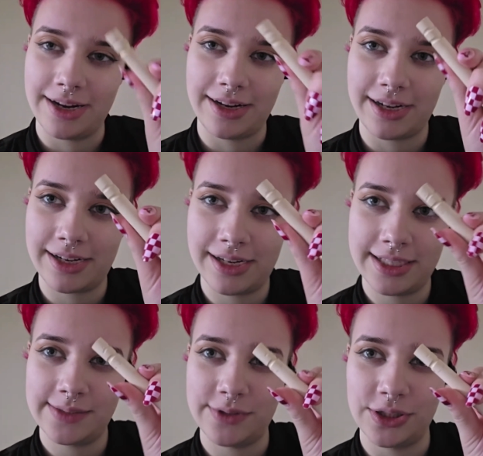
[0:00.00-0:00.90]
I
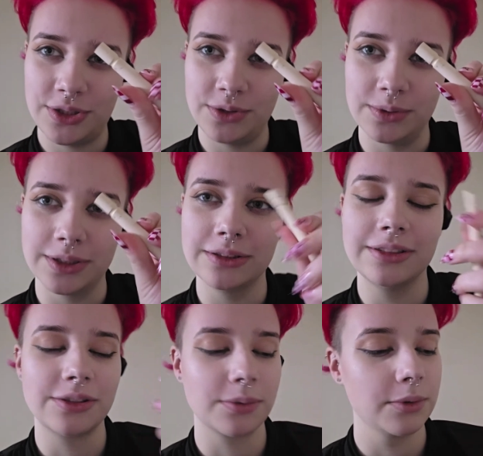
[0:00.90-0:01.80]
kind of just
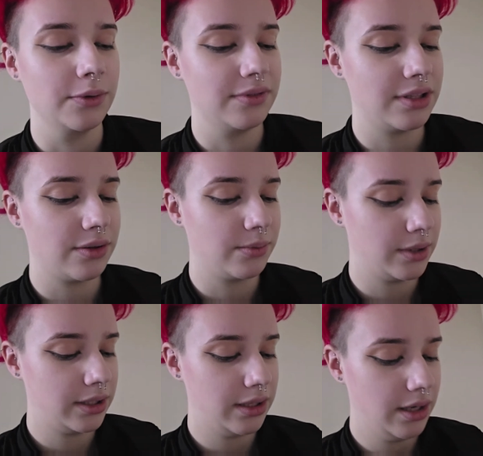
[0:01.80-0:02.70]
drilled this groove into the
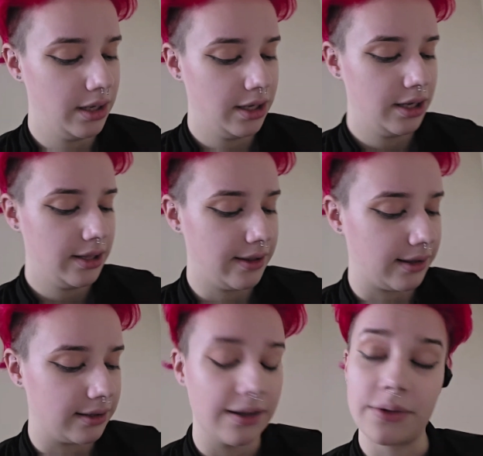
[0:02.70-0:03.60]
wood
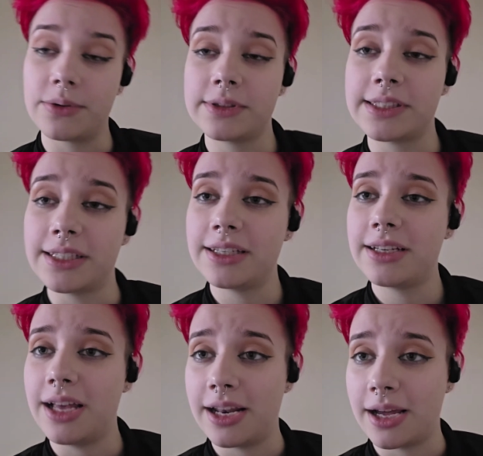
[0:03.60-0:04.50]
that the leather will sit
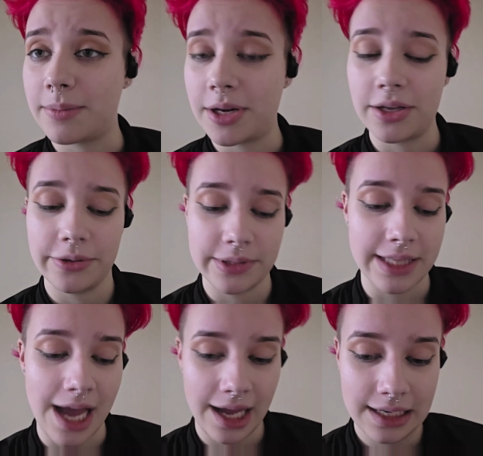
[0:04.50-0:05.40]
in, and I'm gonna
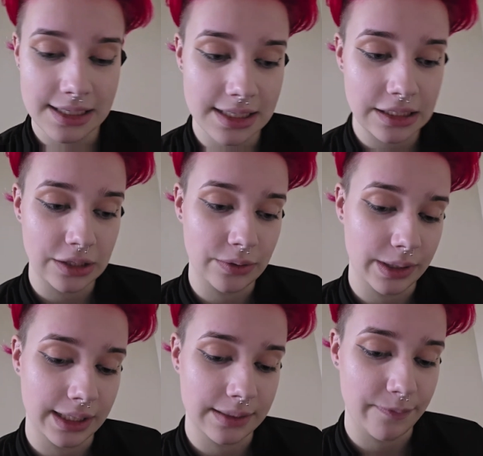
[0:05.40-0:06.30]
use that to
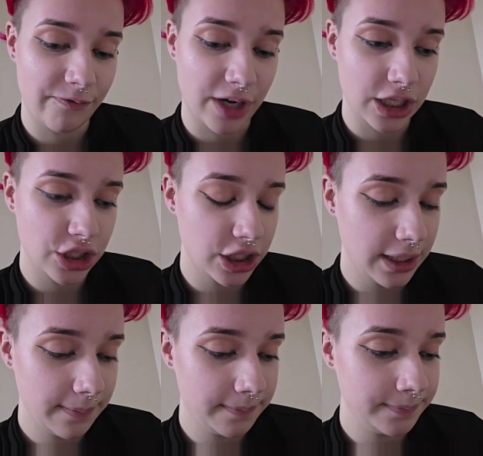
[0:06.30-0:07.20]
create some
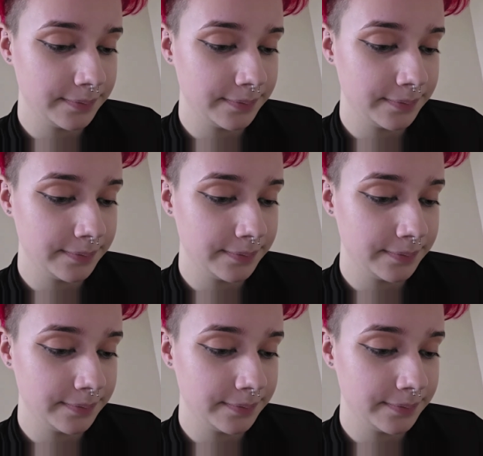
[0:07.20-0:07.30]
friction.